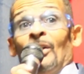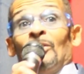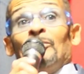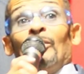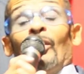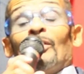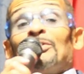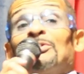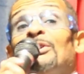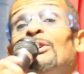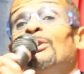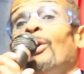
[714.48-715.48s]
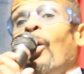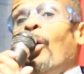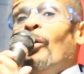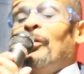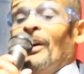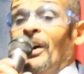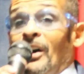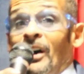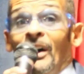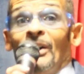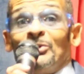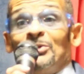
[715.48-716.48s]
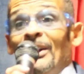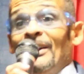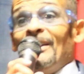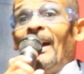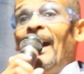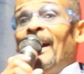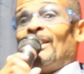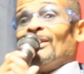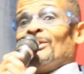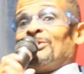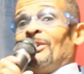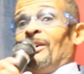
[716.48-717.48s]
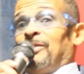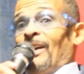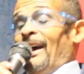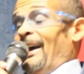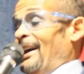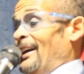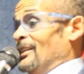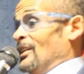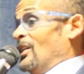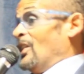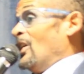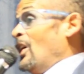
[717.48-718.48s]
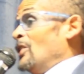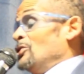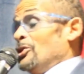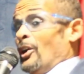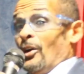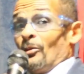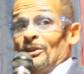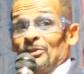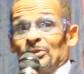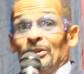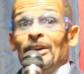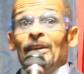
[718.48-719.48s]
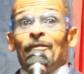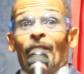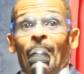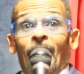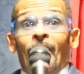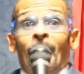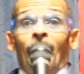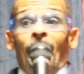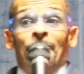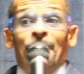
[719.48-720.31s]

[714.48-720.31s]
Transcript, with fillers: You're going to see over 10 acres of land. You're going to receive uh, uh,